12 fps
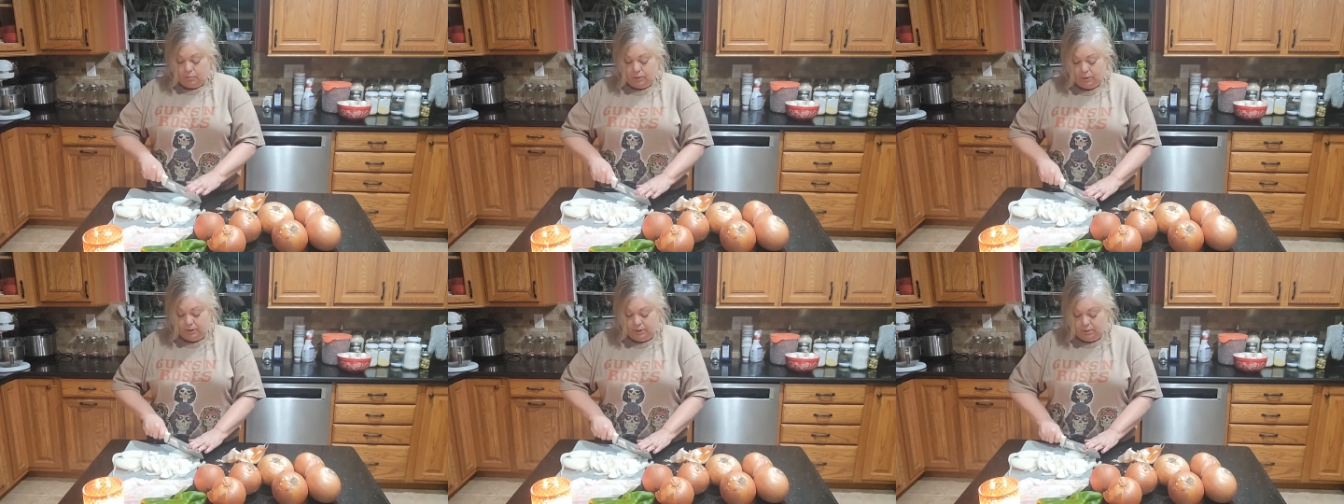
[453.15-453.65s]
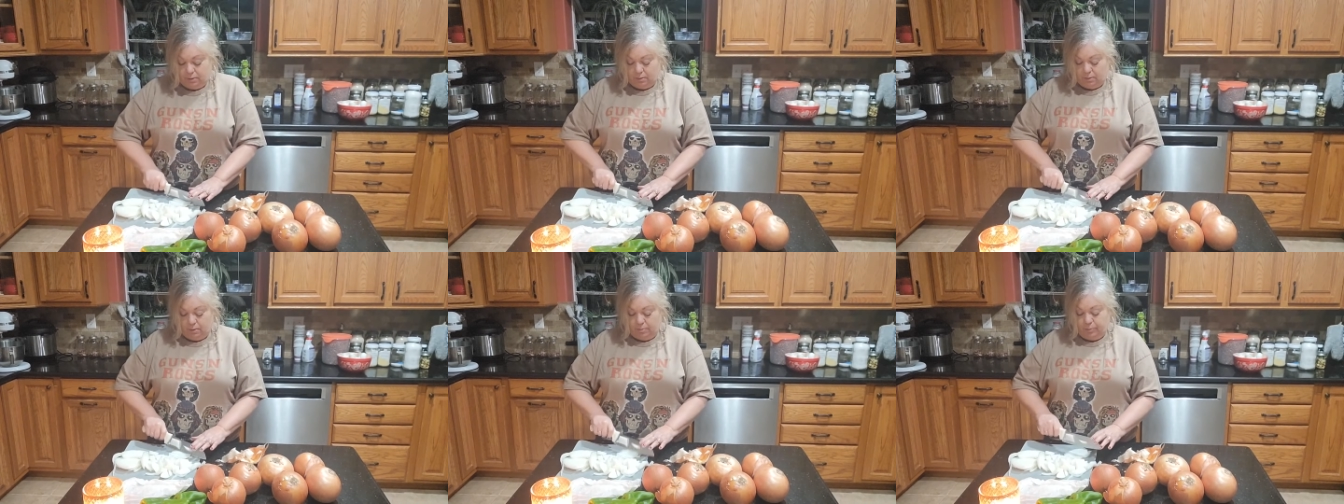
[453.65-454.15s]
really
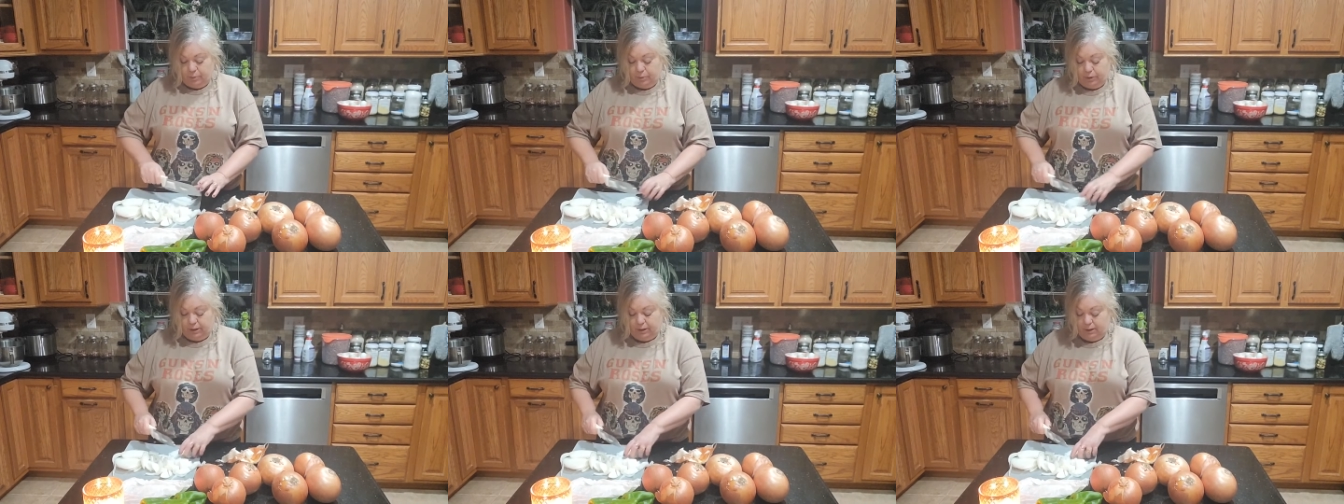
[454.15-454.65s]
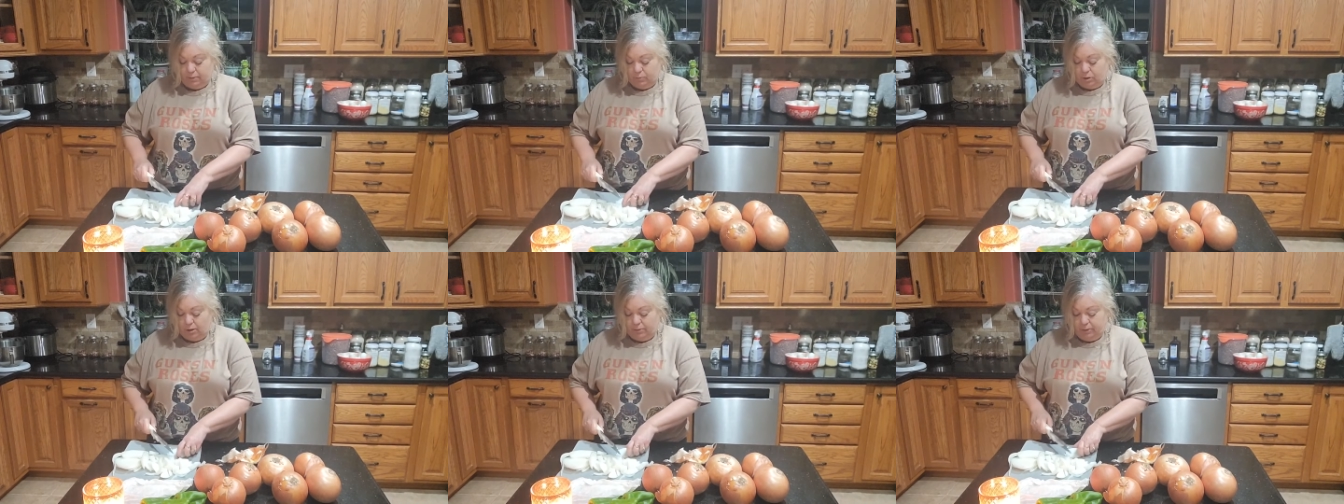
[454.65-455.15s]
burning
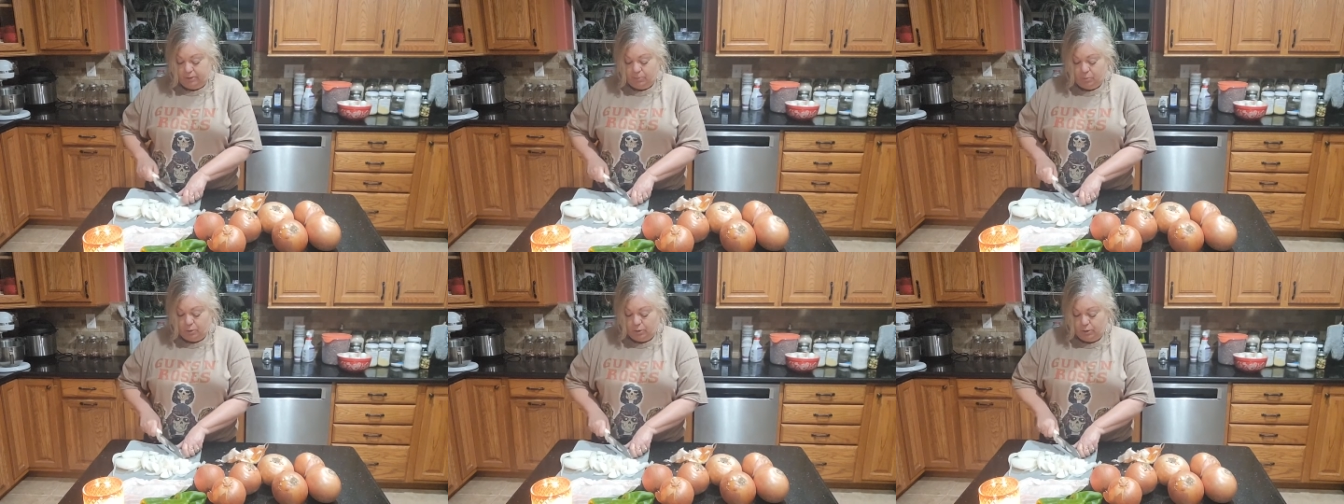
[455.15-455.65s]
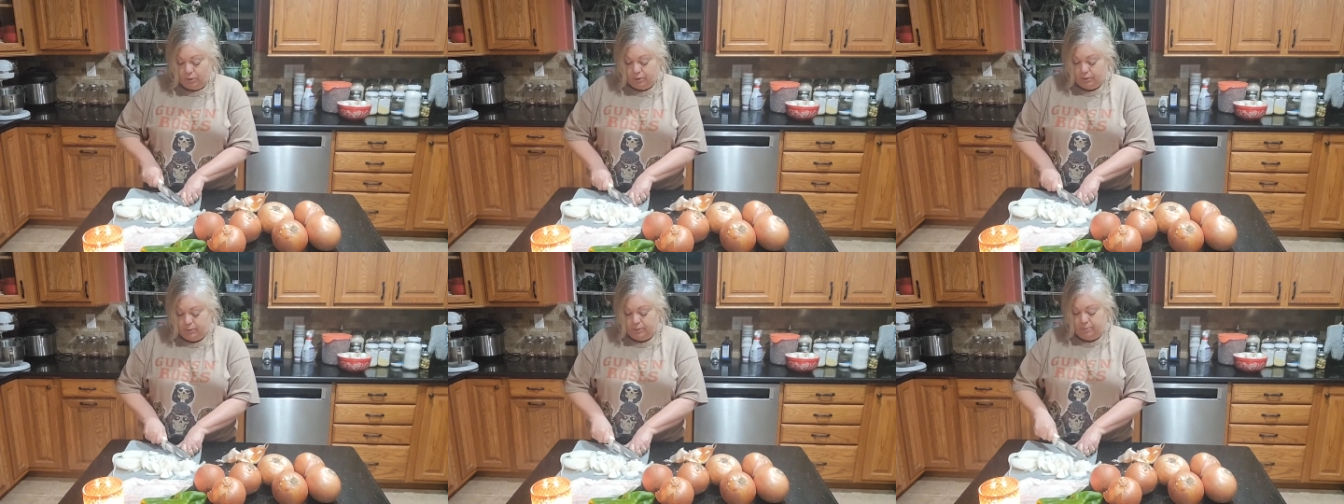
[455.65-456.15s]
and watering more
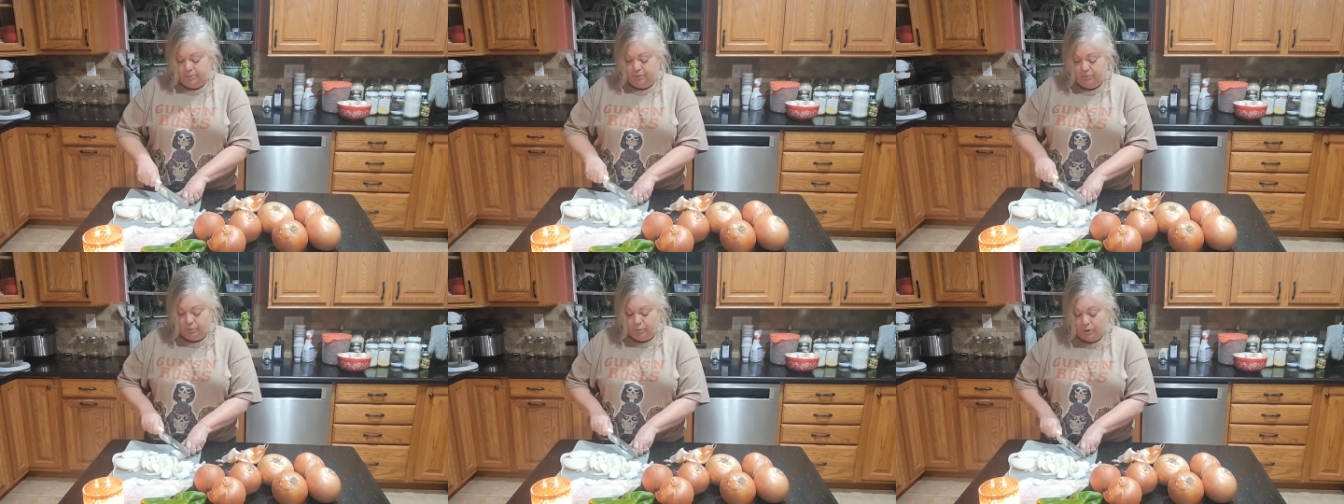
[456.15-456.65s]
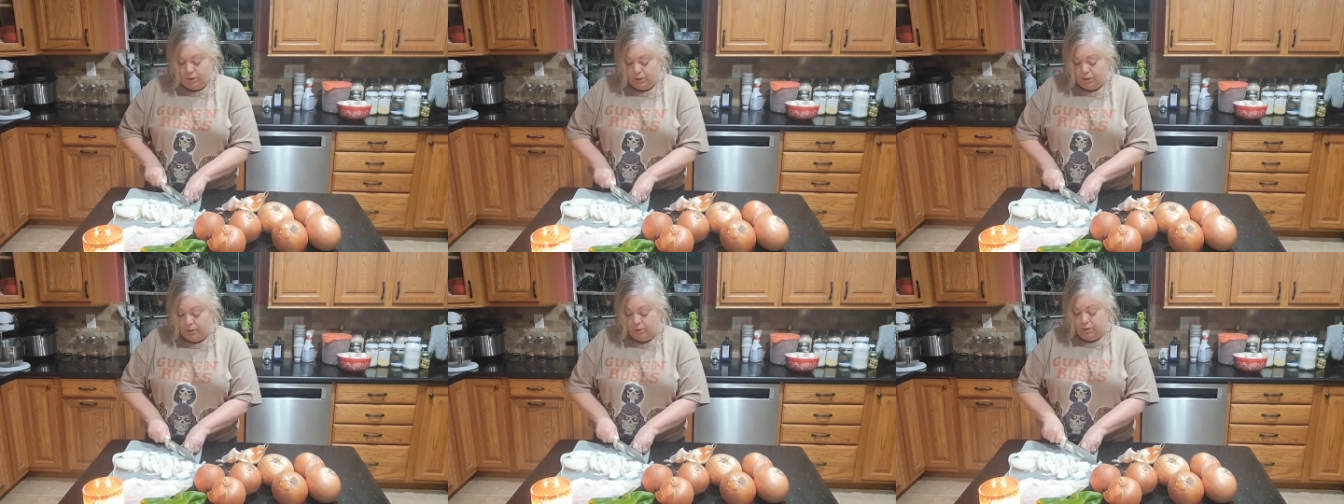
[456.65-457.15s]
before,